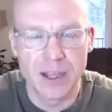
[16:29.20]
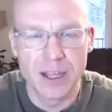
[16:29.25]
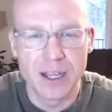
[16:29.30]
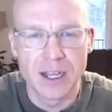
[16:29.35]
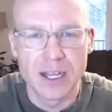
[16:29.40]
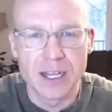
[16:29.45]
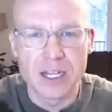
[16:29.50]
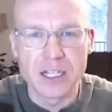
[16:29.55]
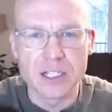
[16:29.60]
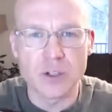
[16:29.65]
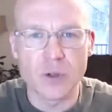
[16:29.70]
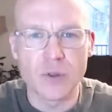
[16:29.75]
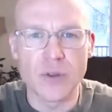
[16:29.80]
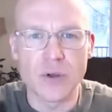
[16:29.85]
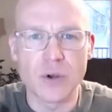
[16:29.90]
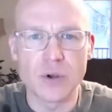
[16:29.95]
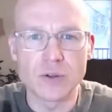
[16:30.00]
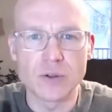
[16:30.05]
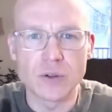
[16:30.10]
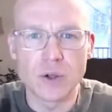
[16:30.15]
So
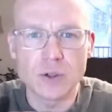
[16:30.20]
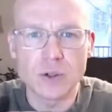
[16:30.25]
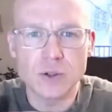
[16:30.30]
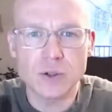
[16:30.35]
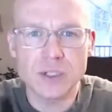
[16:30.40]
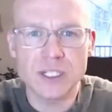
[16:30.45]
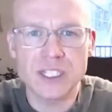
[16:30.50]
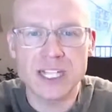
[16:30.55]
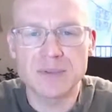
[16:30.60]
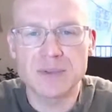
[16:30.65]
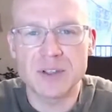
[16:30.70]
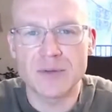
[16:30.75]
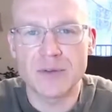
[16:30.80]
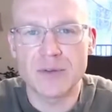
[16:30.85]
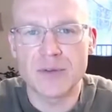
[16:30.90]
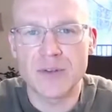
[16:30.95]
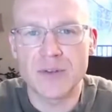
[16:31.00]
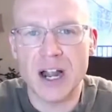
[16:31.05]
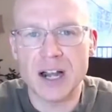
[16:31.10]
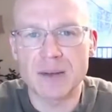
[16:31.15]
th- those were the types of
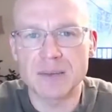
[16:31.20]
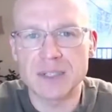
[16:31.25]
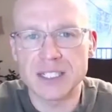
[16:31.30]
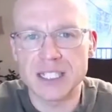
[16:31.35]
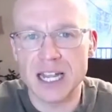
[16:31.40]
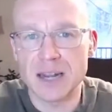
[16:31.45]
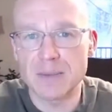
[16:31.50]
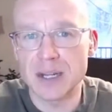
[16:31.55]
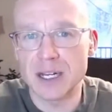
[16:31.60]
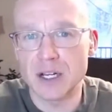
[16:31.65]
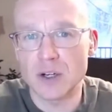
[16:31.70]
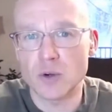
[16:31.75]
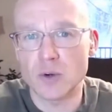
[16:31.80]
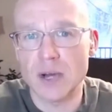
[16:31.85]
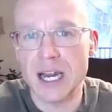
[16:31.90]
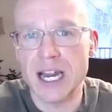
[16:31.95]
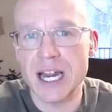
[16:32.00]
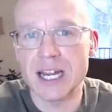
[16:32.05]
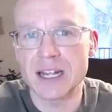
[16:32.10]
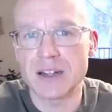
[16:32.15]
environments I'd been
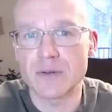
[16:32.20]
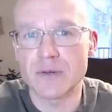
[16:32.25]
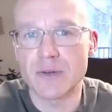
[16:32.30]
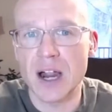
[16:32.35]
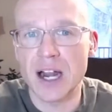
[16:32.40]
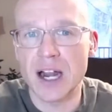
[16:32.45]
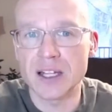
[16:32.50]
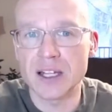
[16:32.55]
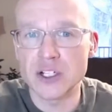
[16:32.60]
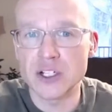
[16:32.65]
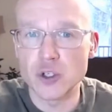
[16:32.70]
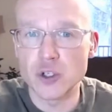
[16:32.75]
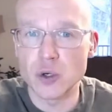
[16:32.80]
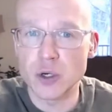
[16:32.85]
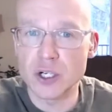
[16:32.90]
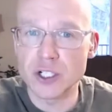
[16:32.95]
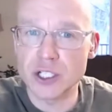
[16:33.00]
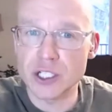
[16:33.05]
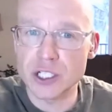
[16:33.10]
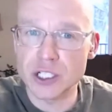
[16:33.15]
creating. And finally,
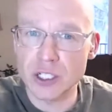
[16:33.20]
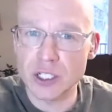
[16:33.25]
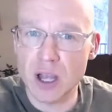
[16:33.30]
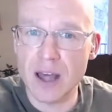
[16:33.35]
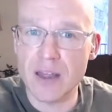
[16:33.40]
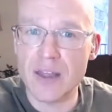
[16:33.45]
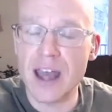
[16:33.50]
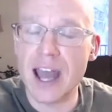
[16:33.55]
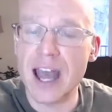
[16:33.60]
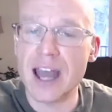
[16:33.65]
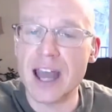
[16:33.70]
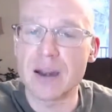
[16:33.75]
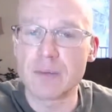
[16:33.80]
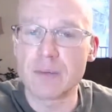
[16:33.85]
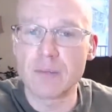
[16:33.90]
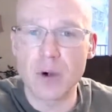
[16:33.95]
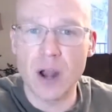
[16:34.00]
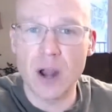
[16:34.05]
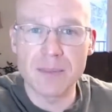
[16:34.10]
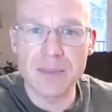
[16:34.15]
Georgia saw that and
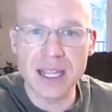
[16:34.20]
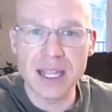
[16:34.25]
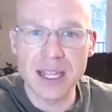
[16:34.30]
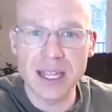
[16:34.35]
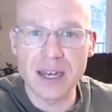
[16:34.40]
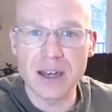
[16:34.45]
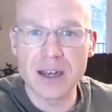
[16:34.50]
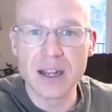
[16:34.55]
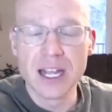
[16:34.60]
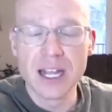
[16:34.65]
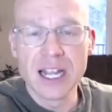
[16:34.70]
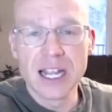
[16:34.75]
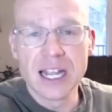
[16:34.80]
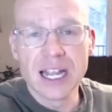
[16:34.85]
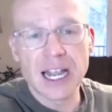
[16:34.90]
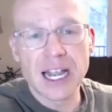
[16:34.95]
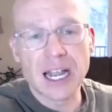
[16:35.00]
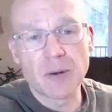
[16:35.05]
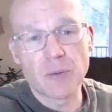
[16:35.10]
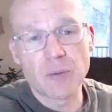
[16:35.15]
brought me in.
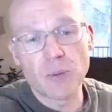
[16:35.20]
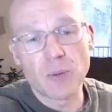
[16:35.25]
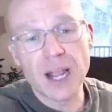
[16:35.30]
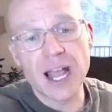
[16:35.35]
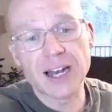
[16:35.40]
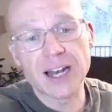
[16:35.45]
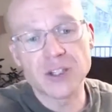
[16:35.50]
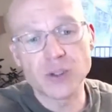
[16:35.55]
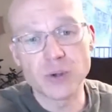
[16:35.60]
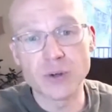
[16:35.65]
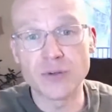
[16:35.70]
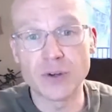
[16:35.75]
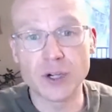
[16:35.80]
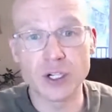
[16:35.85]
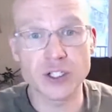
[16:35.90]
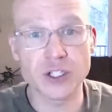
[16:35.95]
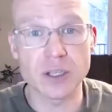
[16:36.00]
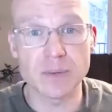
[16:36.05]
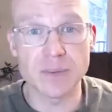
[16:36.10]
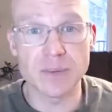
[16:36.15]
And we had to do it
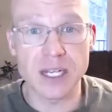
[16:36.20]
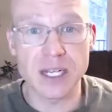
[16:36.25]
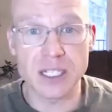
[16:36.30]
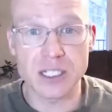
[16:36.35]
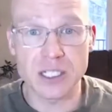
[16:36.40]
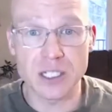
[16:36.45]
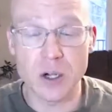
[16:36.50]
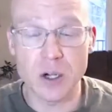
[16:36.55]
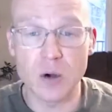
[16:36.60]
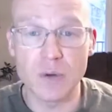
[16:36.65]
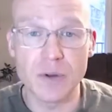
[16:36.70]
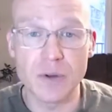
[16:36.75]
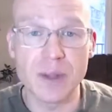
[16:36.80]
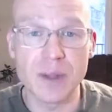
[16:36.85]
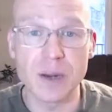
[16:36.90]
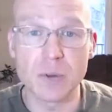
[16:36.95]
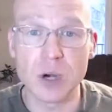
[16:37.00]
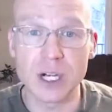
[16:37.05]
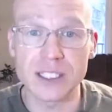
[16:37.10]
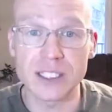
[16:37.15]
virtually because of COVID, but
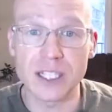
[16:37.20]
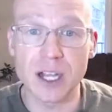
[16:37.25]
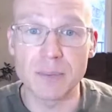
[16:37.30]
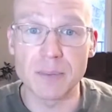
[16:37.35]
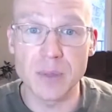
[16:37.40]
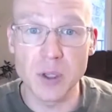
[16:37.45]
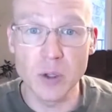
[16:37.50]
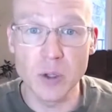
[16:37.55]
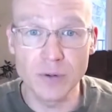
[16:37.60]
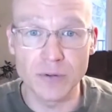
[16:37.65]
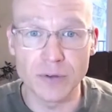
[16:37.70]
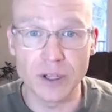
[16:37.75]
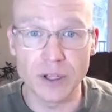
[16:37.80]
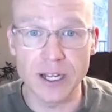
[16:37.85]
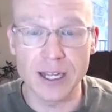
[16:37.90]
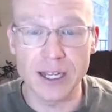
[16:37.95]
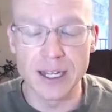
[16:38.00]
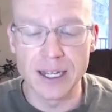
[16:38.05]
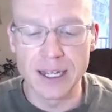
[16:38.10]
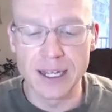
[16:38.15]
it worked out
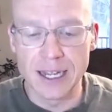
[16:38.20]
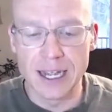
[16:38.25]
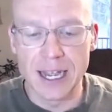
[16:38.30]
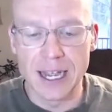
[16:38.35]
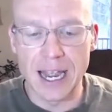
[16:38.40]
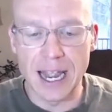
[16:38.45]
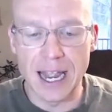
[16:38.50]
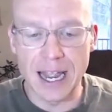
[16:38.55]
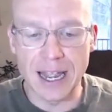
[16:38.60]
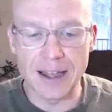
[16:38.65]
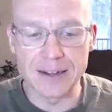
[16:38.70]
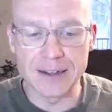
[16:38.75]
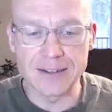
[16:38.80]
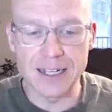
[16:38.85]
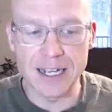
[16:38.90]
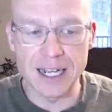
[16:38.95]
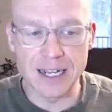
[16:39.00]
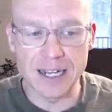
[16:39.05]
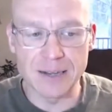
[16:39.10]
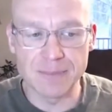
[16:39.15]
beautifully. And
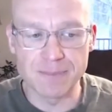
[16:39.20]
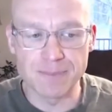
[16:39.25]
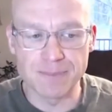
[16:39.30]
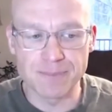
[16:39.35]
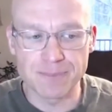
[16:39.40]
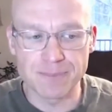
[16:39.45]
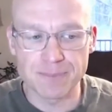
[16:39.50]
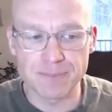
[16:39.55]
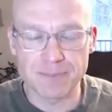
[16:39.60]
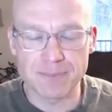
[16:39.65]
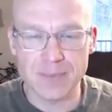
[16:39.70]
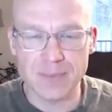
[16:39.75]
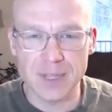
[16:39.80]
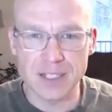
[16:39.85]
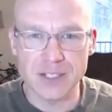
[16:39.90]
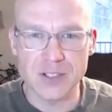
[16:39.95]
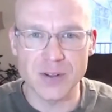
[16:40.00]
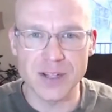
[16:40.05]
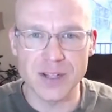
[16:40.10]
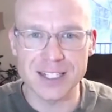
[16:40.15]
um,
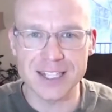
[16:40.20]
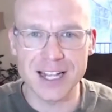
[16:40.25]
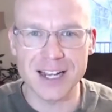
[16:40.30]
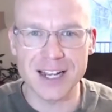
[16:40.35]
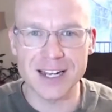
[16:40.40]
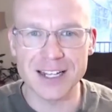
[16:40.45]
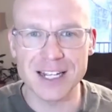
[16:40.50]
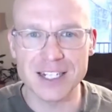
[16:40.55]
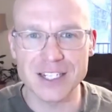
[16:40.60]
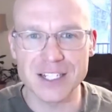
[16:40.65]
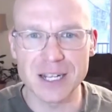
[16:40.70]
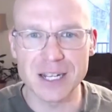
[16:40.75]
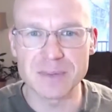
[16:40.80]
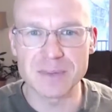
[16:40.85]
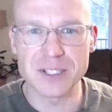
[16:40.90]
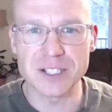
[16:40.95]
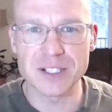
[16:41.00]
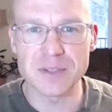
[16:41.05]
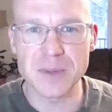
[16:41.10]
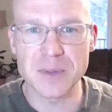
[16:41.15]
so that's kind of catching up to
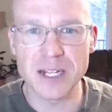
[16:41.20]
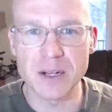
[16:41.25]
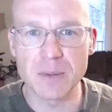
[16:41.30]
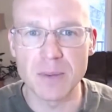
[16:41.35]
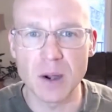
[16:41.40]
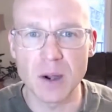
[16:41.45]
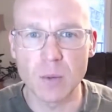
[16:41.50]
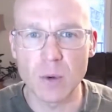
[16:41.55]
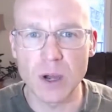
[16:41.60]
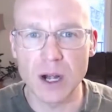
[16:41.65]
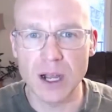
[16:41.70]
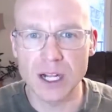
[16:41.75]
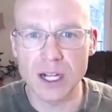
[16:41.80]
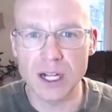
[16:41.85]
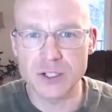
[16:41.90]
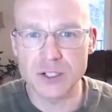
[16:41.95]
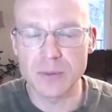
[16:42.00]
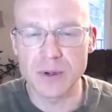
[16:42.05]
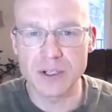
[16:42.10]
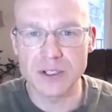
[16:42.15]
speed about what
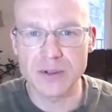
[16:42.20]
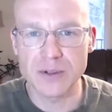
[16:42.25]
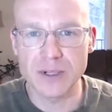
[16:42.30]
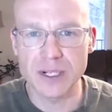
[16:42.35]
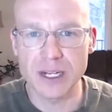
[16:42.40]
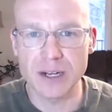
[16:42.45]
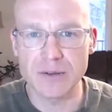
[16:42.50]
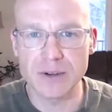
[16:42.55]
Entrepreneurs Recovery is